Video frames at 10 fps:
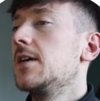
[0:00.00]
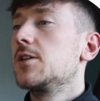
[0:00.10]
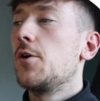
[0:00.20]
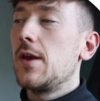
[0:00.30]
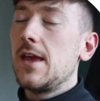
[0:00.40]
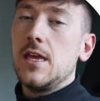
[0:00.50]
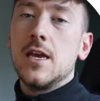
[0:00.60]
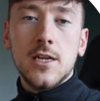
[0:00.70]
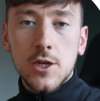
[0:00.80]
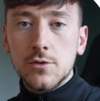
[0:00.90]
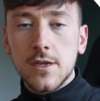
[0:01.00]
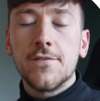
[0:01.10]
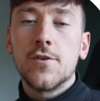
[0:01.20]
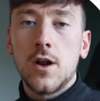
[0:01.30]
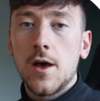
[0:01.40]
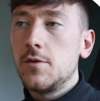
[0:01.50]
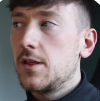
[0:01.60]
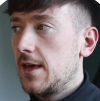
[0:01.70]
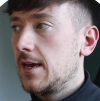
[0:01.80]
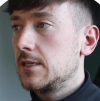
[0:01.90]
So you can use it for a load
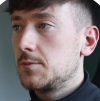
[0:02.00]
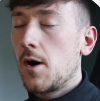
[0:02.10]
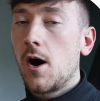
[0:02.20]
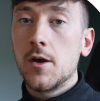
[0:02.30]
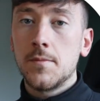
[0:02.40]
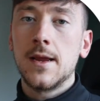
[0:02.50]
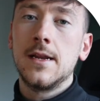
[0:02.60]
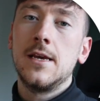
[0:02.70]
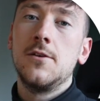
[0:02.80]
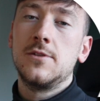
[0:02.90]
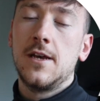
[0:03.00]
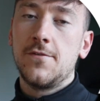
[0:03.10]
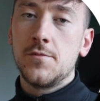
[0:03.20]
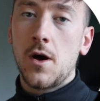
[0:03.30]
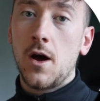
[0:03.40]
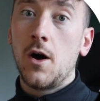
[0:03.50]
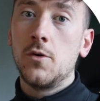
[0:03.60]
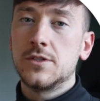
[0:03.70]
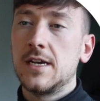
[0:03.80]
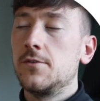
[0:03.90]
of things, but I mainly use it for my
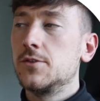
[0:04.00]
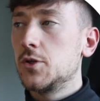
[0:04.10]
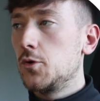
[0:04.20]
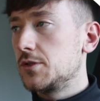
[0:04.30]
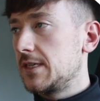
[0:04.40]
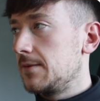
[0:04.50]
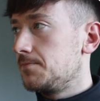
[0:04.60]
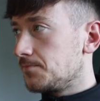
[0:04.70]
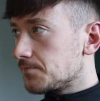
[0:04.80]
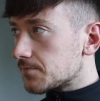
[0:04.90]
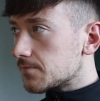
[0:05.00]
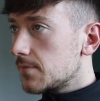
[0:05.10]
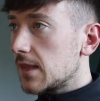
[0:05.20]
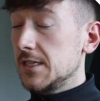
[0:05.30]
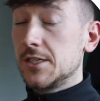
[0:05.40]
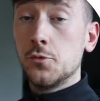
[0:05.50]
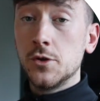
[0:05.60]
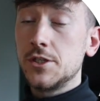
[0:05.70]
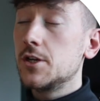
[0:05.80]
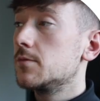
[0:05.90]
wholesale sourcing. So
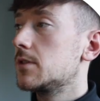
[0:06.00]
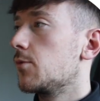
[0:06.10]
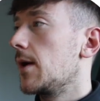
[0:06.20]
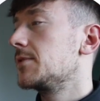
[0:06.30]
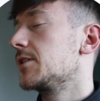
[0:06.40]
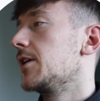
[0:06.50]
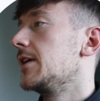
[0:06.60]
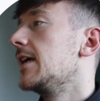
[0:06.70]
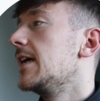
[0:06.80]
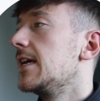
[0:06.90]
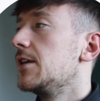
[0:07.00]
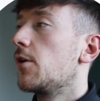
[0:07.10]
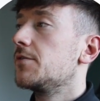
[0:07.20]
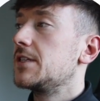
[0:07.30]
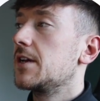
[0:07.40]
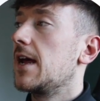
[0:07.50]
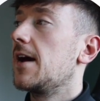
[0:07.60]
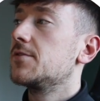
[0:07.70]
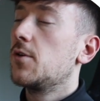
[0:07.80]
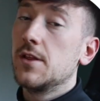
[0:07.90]
once you come to the website, you're obviously going to have to